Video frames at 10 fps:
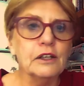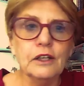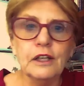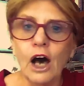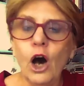
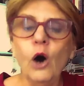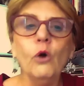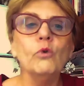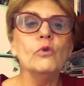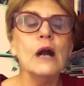the
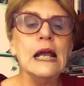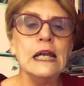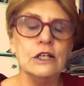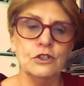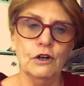whole
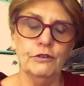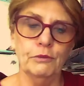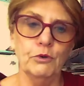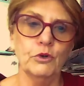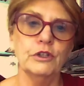range of the
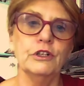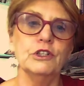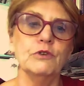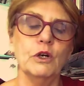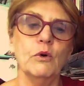book that
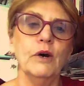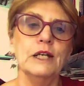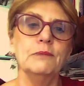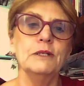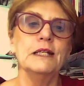is
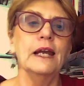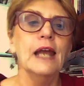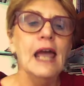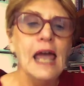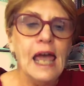required to be done.
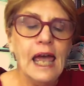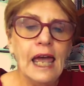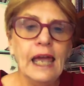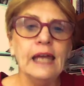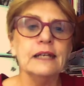
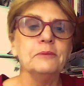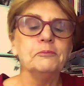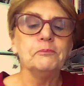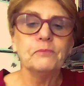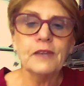And
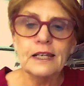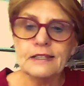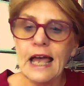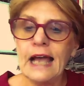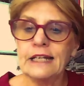
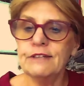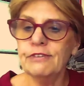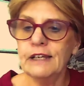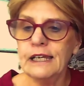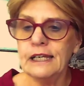he's
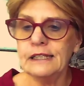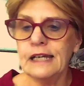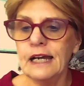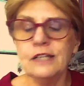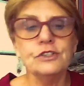actively
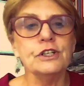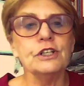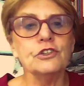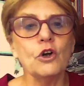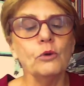engaged in
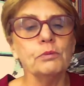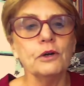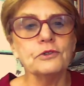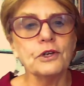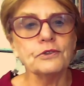this whole
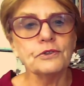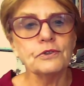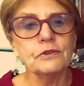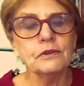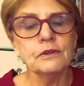process.
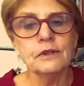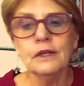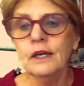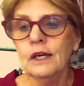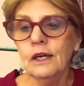
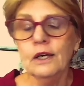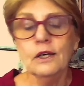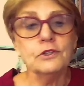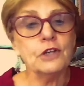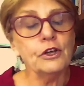
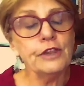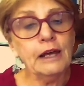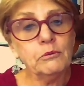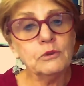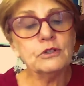So
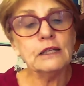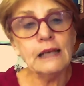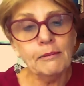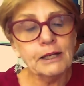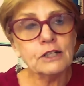that was
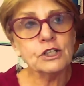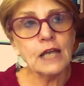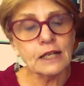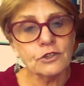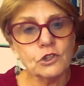Lubbock,
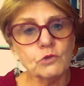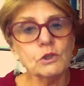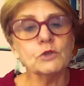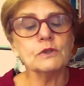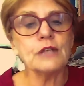Texas,
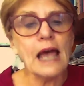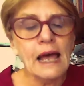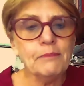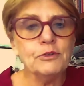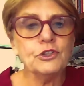which was
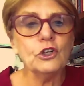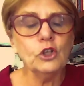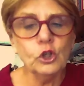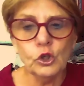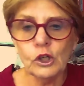
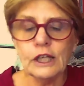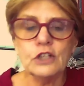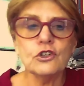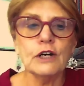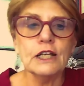absolutely
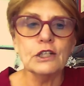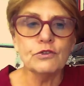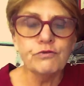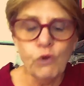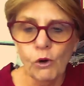
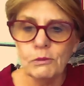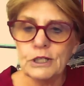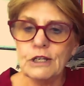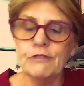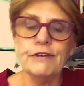
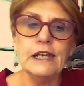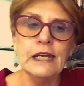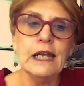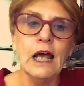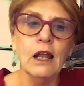transformative
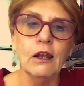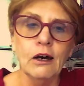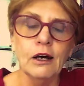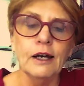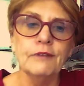in our
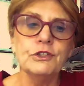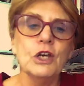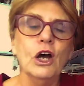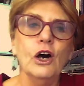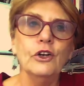lives,
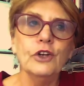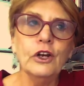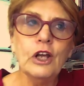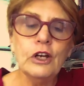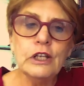
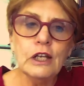not only the